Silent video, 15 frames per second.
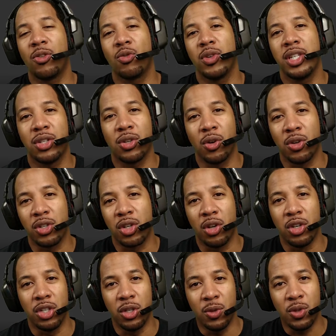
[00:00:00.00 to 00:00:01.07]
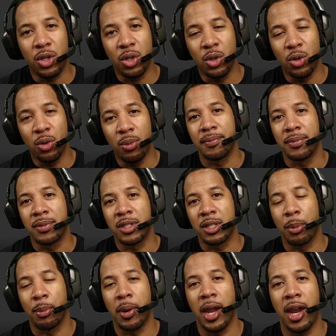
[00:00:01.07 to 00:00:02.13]
research on YouTube to
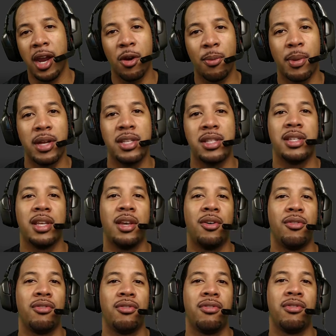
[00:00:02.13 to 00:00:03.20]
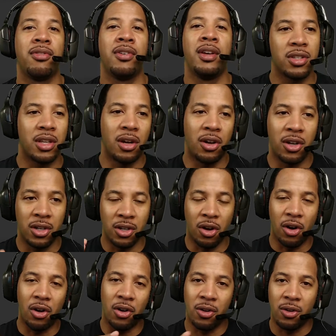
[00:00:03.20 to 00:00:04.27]
prepare myself on
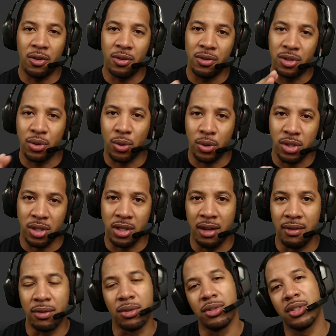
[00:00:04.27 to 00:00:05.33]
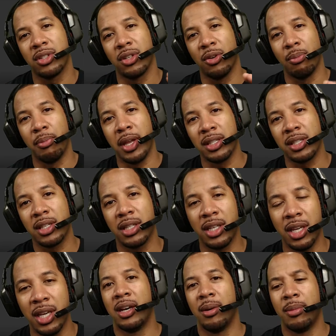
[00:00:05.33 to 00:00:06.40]
all sorts of levels. So
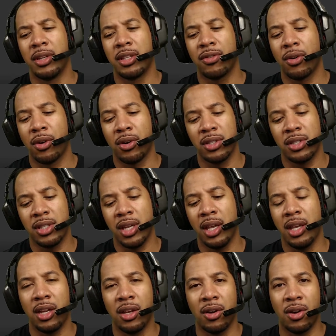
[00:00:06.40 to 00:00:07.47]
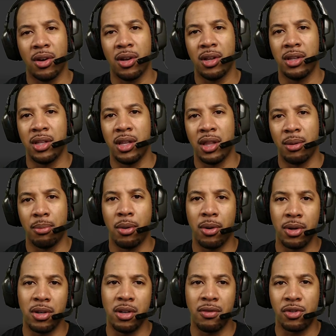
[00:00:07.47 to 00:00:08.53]
mentally, as far as taking on the
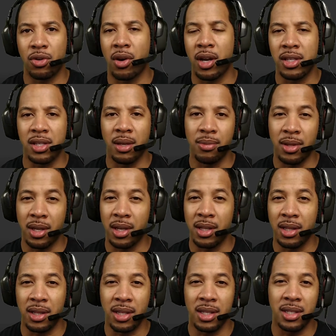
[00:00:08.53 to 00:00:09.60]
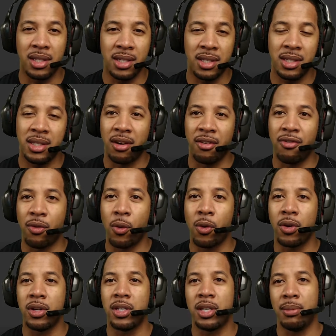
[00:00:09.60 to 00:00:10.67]
burden of try something this
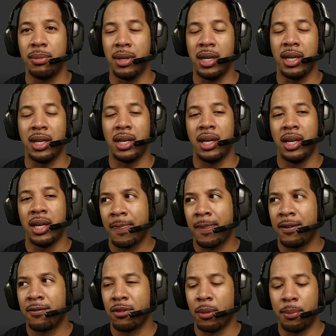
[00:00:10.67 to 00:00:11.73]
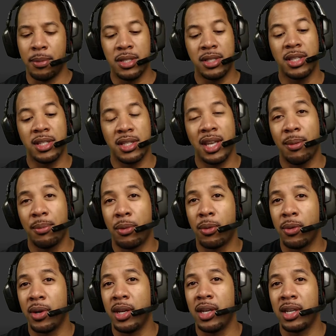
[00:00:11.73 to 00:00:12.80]
foreign to me. From a business
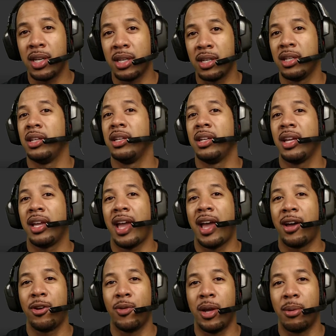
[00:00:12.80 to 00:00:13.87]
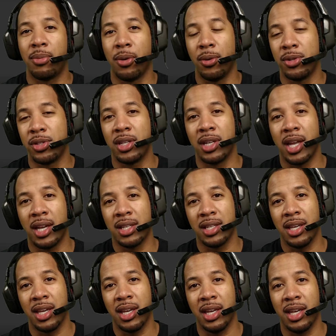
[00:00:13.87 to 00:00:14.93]
standpoint, how do I approach it as
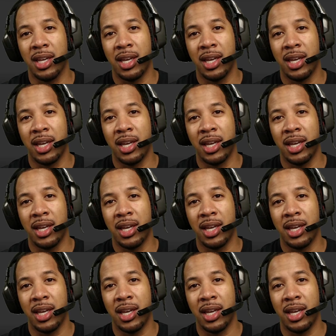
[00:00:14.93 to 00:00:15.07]
a